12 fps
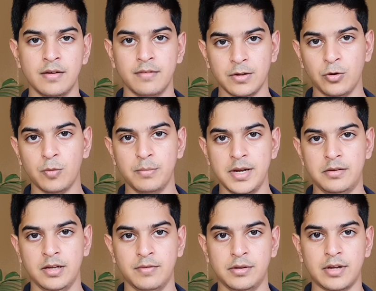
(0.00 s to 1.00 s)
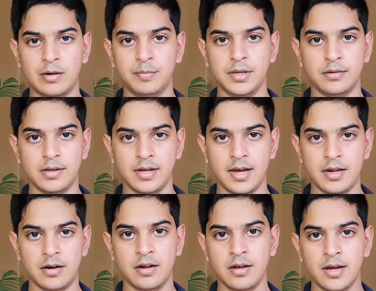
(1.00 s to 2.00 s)
that you're meeting this NPC
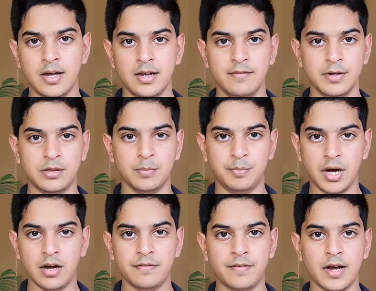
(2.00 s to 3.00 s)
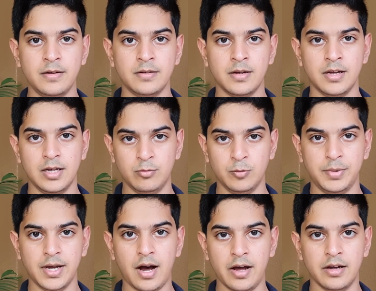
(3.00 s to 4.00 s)
in. If it's a bar fight, it will be
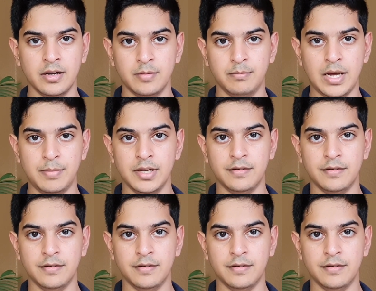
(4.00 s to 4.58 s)
higher, maybe a